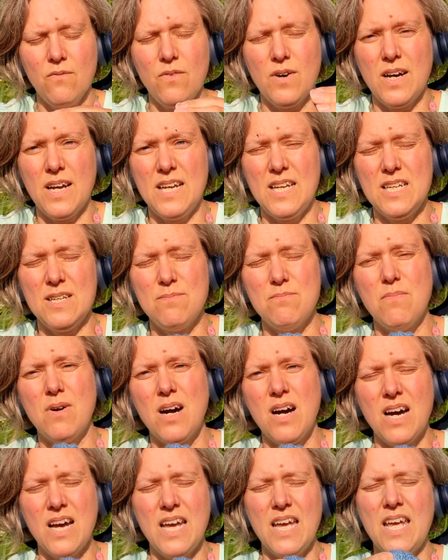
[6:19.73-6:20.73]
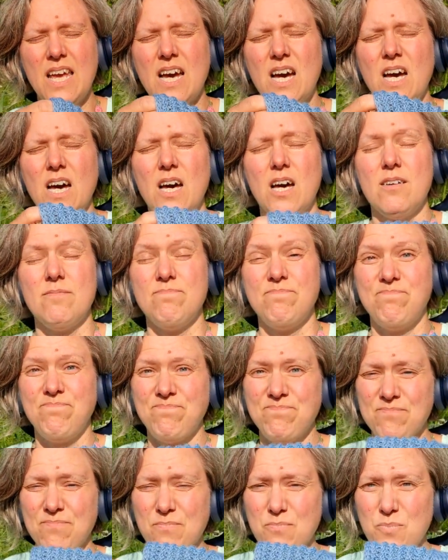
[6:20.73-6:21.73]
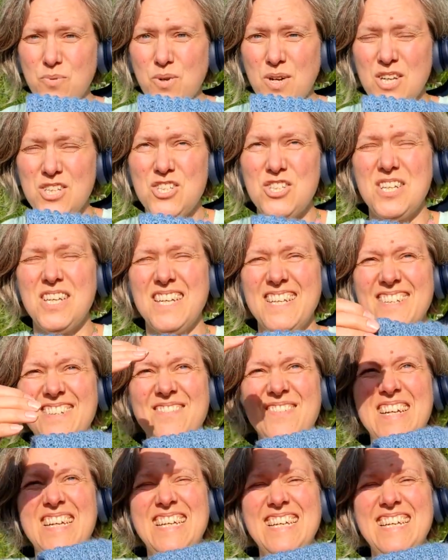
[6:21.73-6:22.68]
find my project,